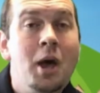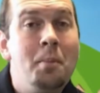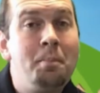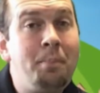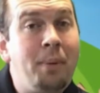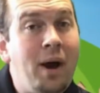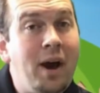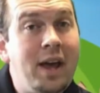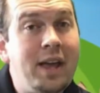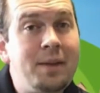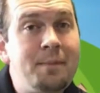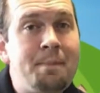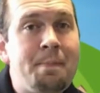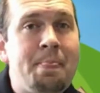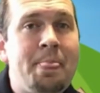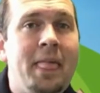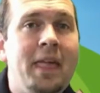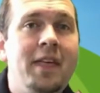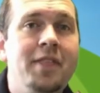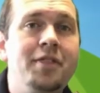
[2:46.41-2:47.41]
But
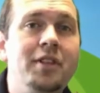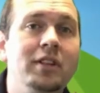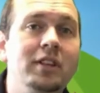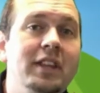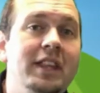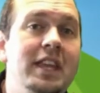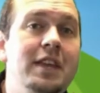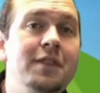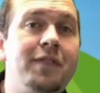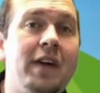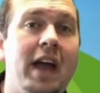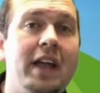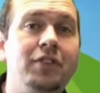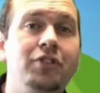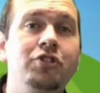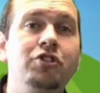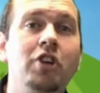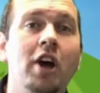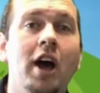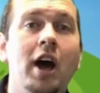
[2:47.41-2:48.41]
the Levite's
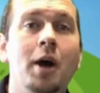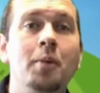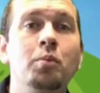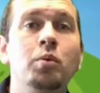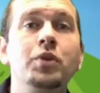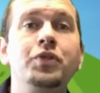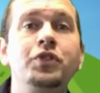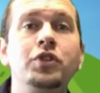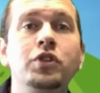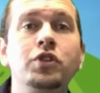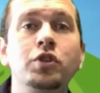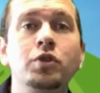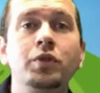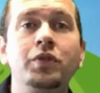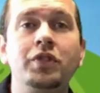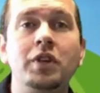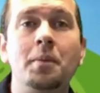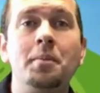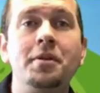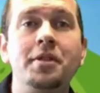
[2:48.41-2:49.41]
job was to do
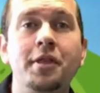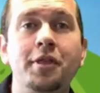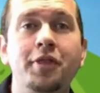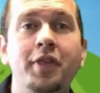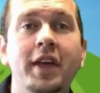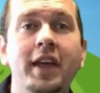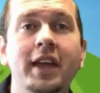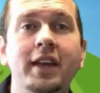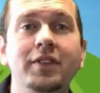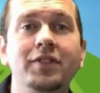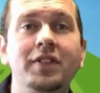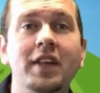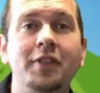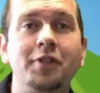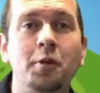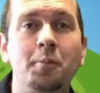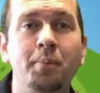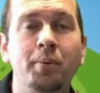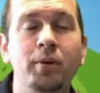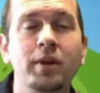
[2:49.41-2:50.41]
some of the things that
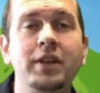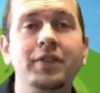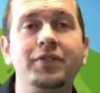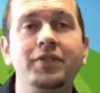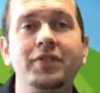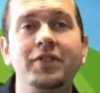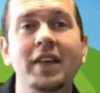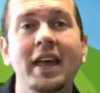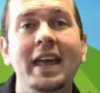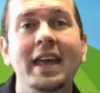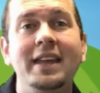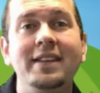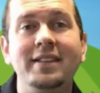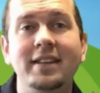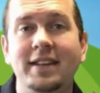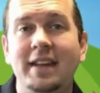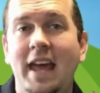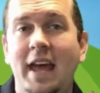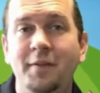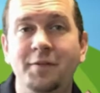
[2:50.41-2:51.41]
the priests
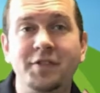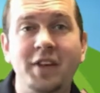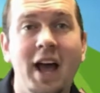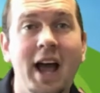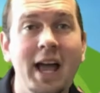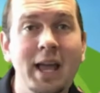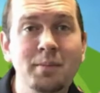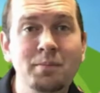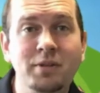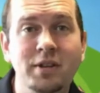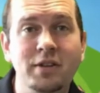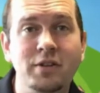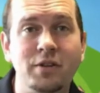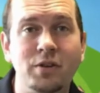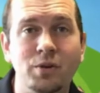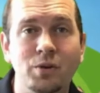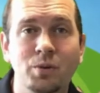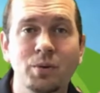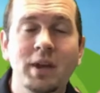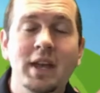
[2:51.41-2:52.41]
didn't have time to
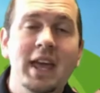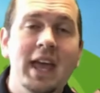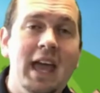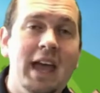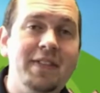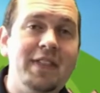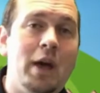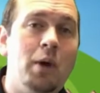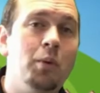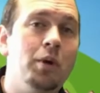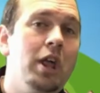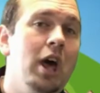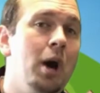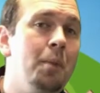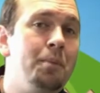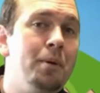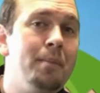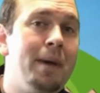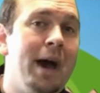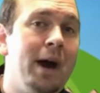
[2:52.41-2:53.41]
do, and that would
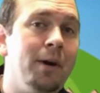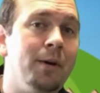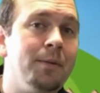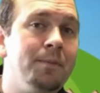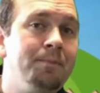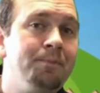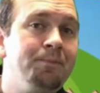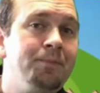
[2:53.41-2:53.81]
help him out.